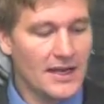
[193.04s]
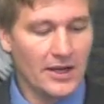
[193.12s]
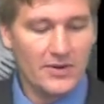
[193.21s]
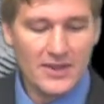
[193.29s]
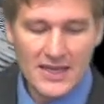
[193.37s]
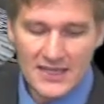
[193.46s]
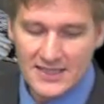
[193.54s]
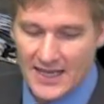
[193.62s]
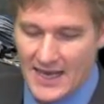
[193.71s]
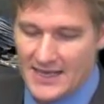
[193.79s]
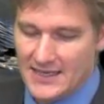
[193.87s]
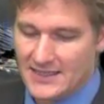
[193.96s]
Now in
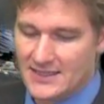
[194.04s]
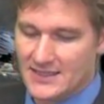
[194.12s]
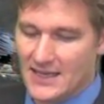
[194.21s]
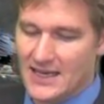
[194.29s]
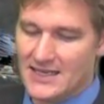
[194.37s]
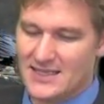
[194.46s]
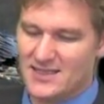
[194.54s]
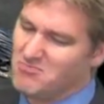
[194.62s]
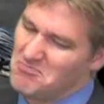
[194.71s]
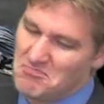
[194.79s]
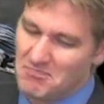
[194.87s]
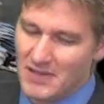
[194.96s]
this case,
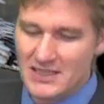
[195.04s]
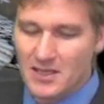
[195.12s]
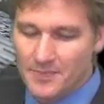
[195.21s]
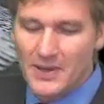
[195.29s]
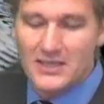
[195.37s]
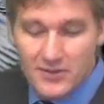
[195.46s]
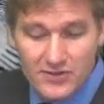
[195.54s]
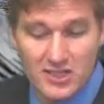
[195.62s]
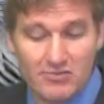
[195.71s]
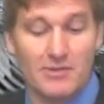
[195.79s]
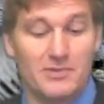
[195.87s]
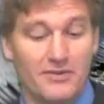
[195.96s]
it's a piece of
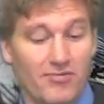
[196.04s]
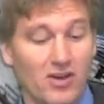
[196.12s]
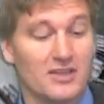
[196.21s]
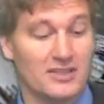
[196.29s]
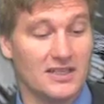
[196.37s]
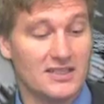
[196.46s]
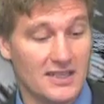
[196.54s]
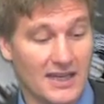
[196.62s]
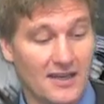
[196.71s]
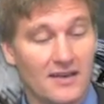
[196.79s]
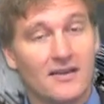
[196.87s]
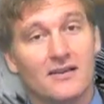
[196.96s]
descriptive writing, isn't
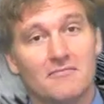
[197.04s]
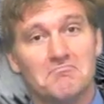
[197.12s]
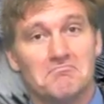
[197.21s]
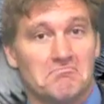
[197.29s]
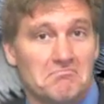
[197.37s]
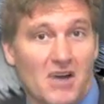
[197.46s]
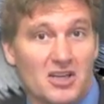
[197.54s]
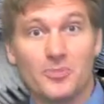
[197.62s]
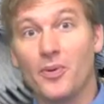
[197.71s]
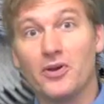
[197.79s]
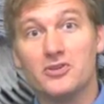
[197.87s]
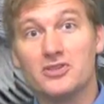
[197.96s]
it? I
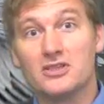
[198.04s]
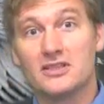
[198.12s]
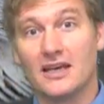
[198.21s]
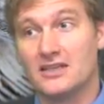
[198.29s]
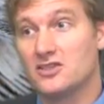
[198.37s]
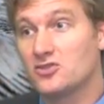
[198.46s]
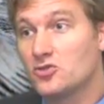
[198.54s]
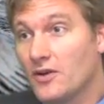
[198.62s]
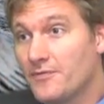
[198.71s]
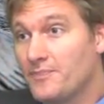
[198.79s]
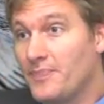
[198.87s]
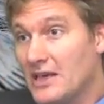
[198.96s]
suppose you'd say. It's a
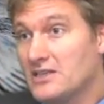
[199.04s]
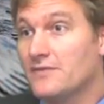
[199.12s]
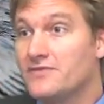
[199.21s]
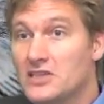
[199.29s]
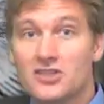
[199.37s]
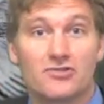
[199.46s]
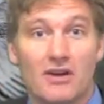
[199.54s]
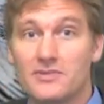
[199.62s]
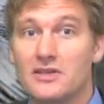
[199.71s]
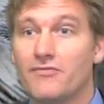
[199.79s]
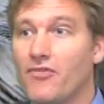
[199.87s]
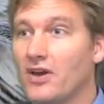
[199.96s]
sort of bit of
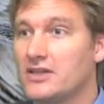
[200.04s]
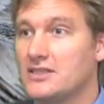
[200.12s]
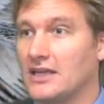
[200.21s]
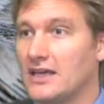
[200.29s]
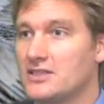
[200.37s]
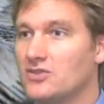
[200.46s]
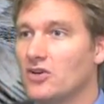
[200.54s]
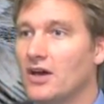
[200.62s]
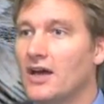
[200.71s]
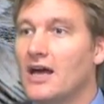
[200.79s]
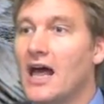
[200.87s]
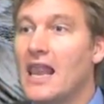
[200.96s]
descriptive writing. It's
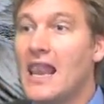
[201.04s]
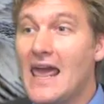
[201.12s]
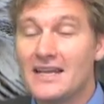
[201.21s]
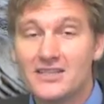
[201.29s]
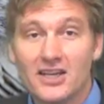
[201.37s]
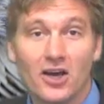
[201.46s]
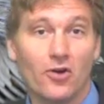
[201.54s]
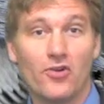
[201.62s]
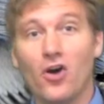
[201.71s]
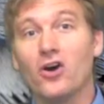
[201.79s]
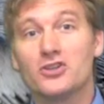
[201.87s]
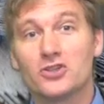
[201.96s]
not a letter or
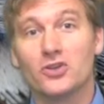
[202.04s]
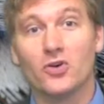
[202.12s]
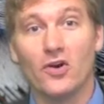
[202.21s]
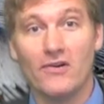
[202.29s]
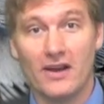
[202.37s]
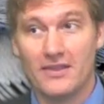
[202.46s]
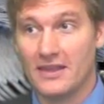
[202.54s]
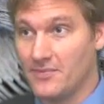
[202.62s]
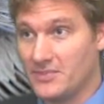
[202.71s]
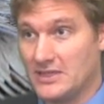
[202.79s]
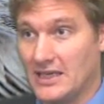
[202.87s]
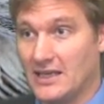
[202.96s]
an article or anything
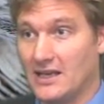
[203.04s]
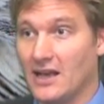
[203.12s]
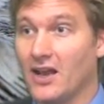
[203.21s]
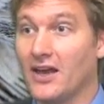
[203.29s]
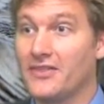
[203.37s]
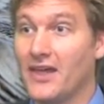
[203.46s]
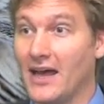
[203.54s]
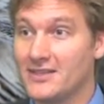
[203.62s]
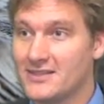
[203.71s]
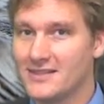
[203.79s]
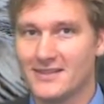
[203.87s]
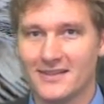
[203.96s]
in particular like
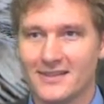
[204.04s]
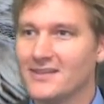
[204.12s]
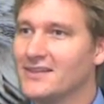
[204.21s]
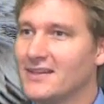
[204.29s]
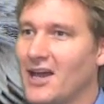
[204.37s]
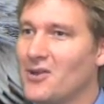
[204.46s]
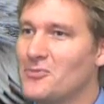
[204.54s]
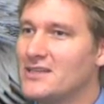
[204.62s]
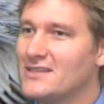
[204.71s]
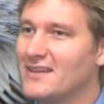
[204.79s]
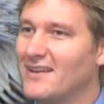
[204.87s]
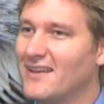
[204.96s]
that. Hello, miss.